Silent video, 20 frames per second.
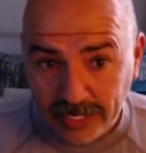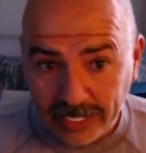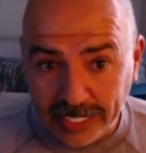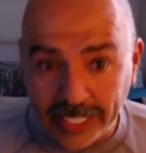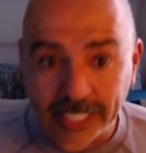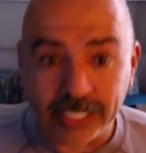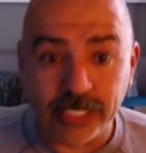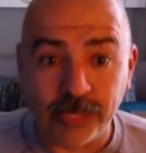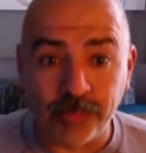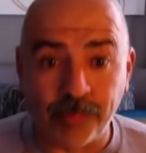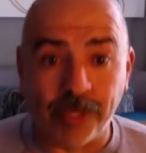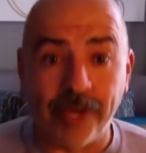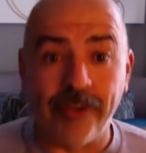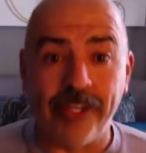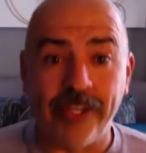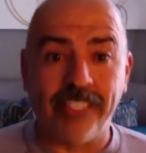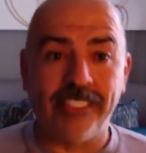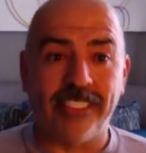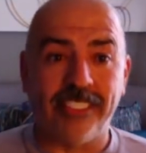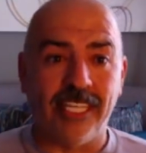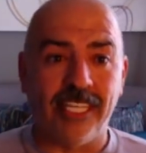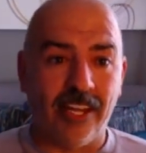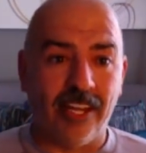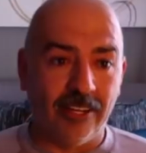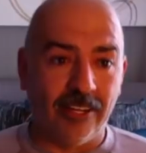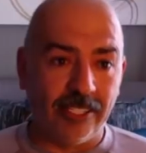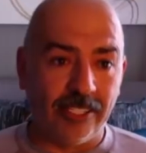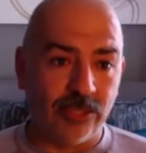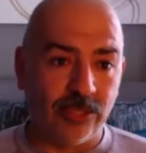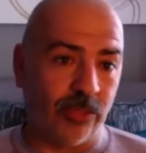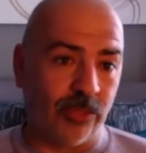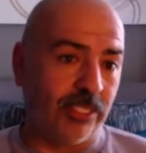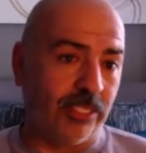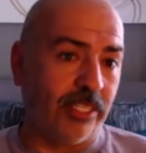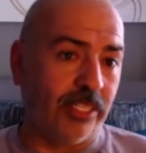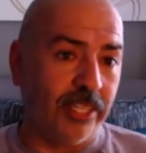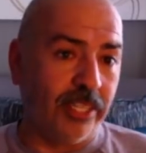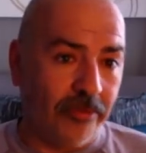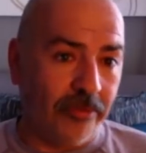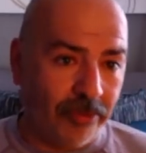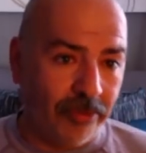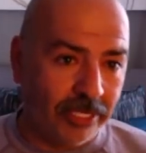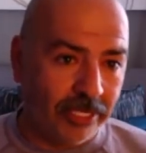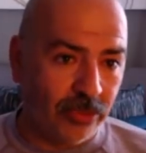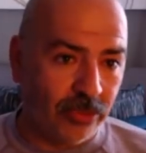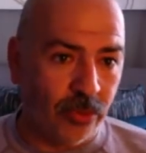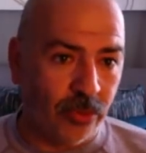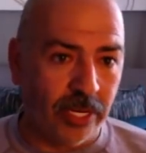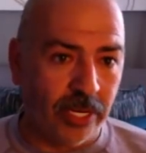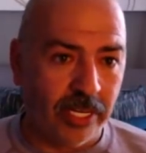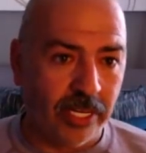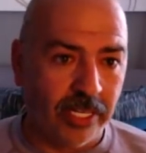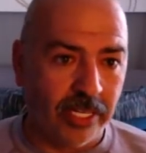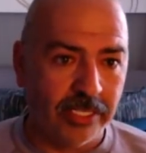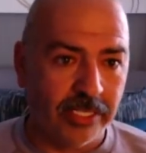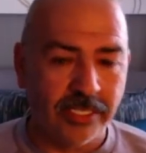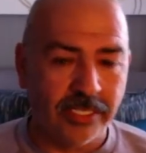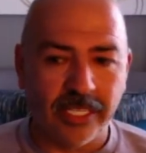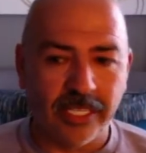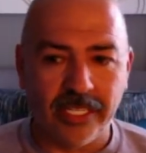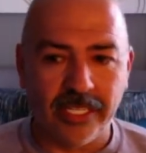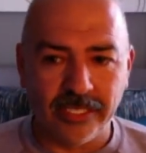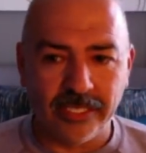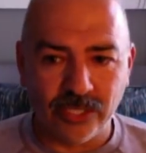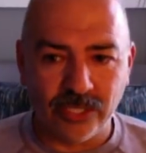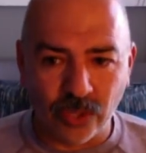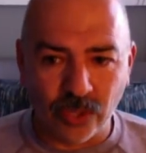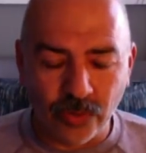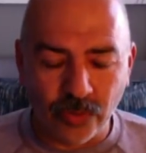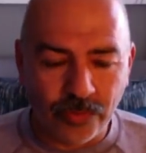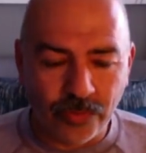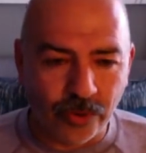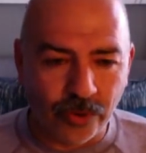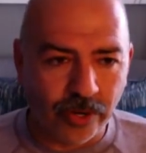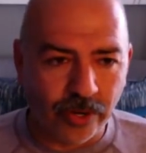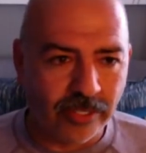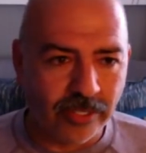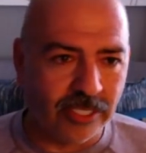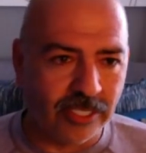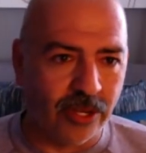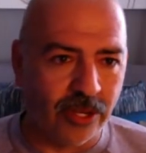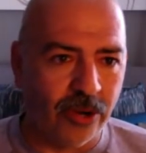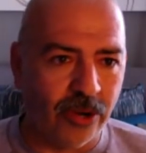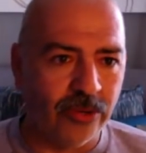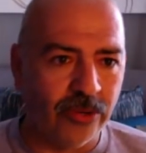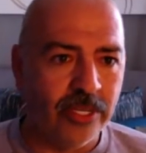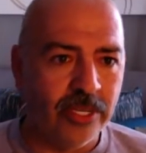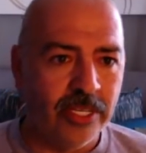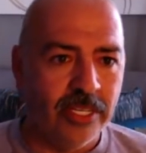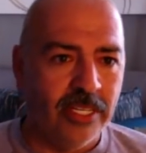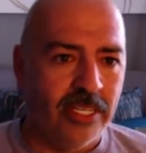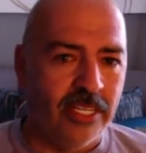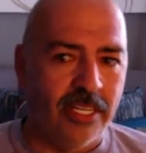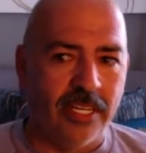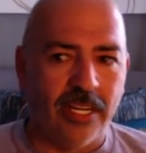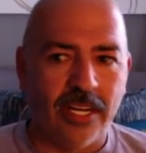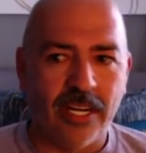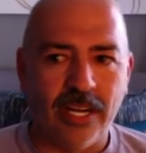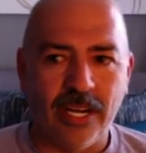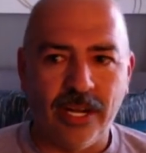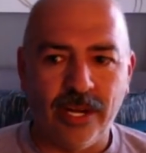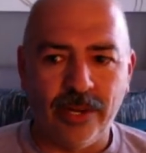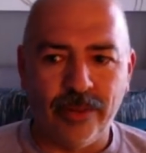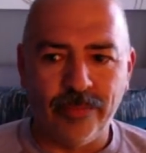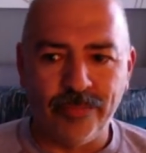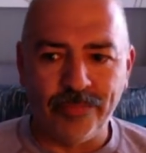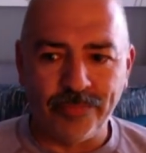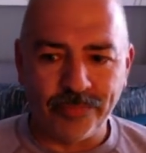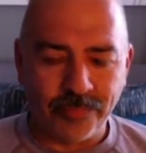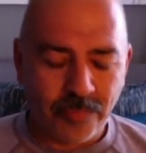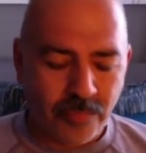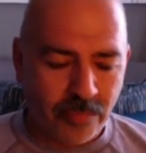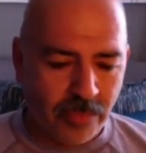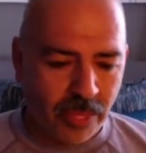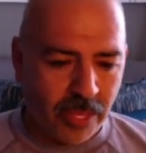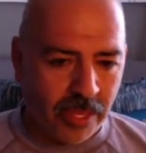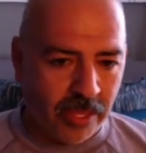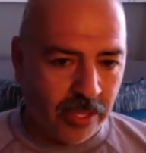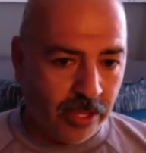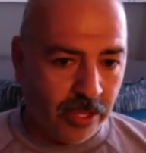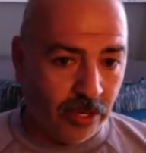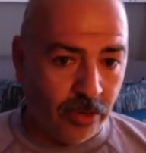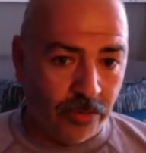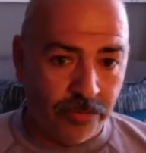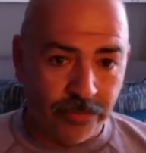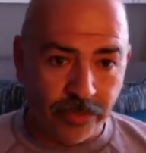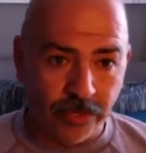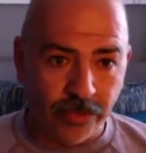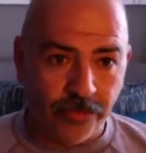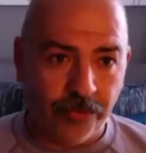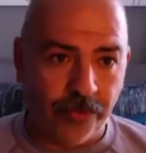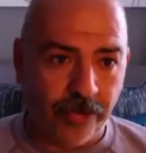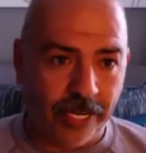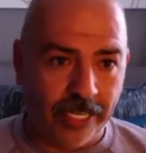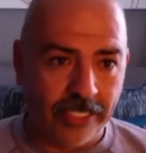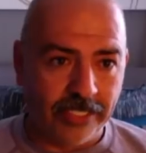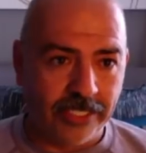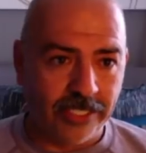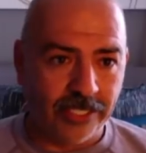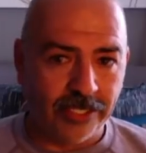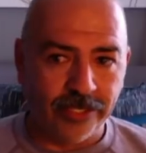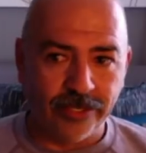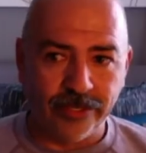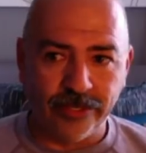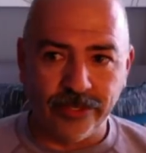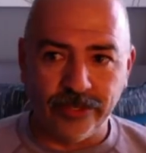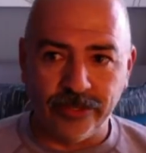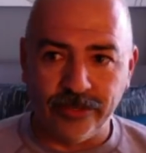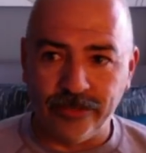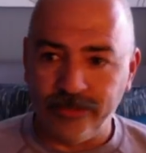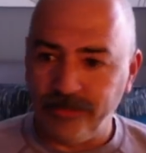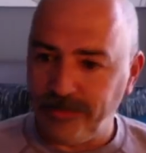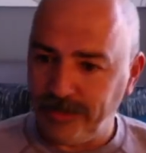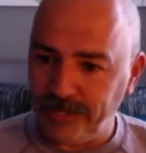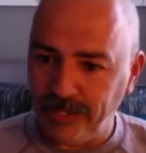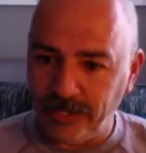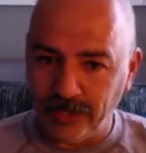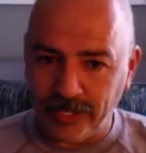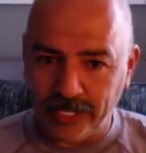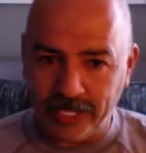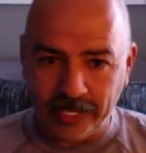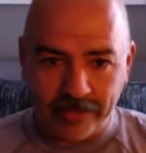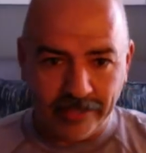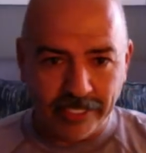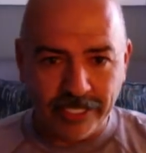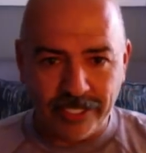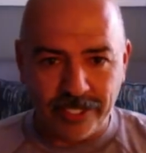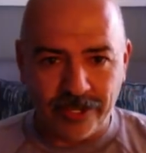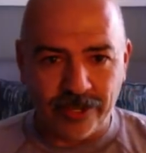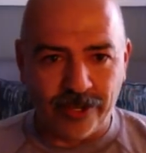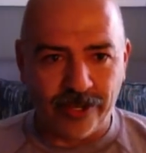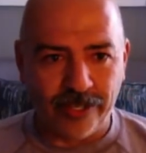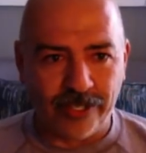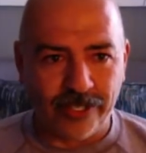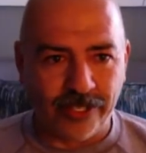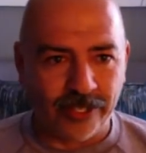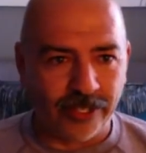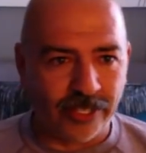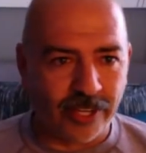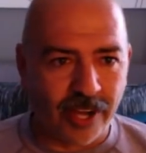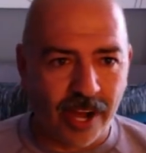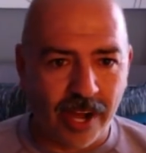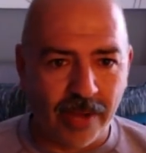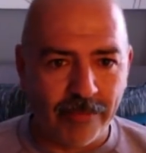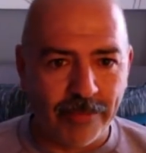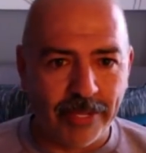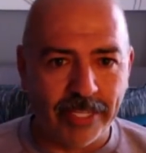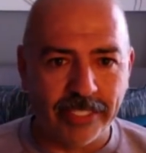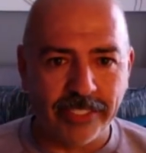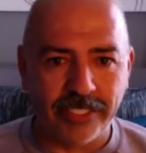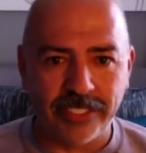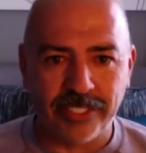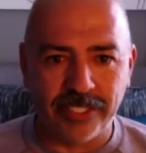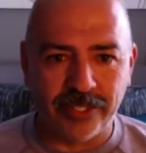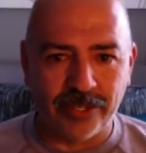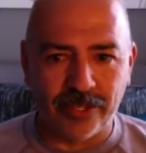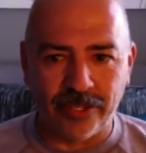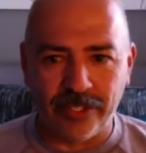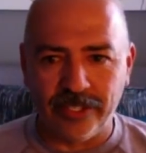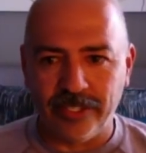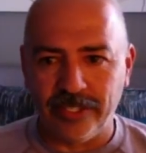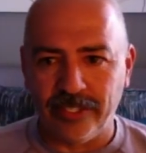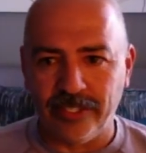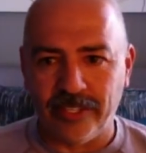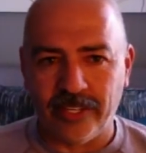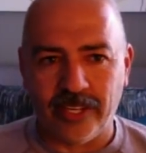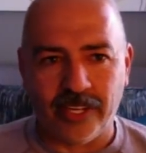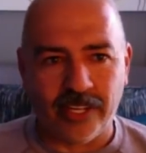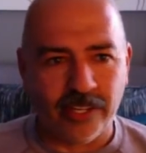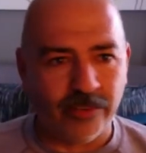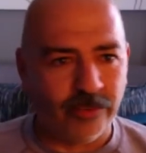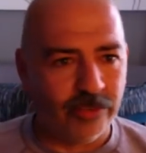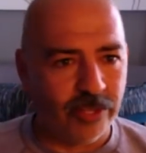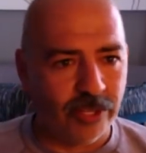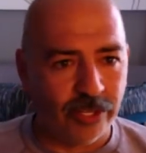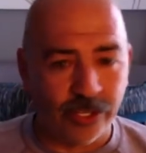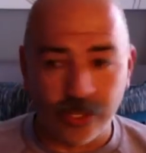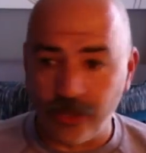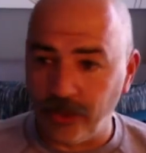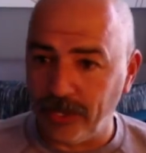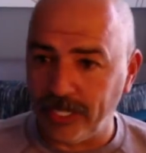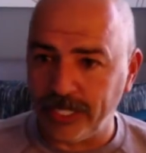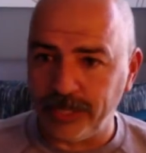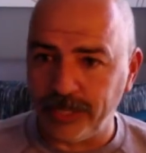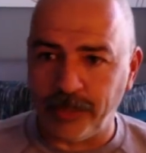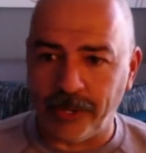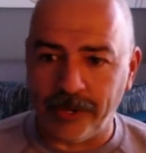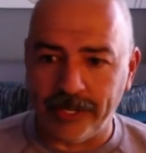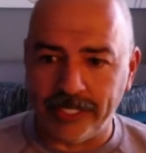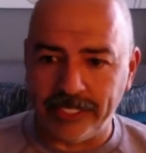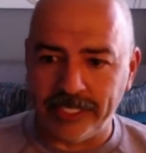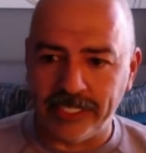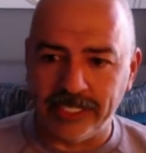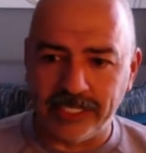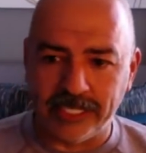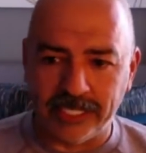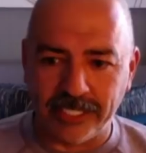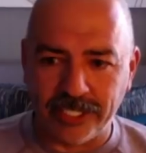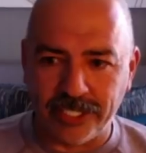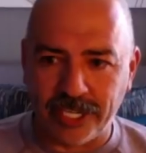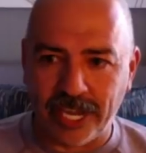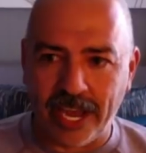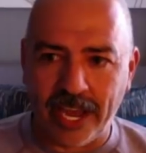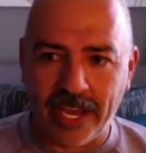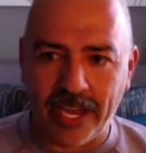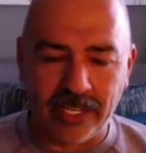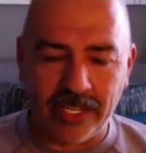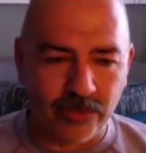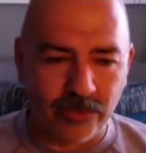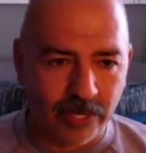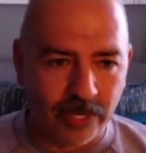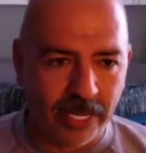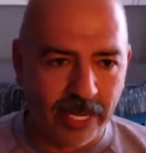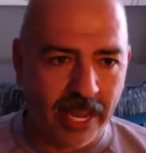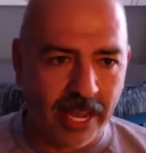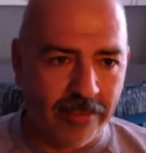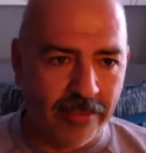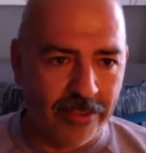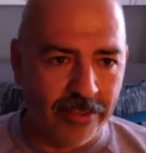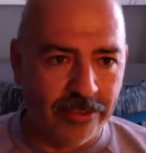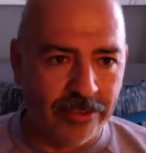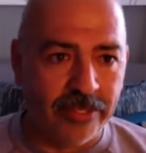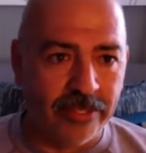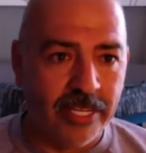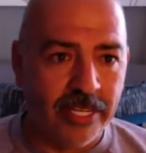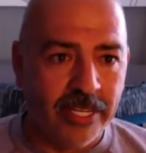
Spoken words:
experienced sellers, what the difference was, and so forth. So feel free to give us your comments, your experiences in chat, what have you.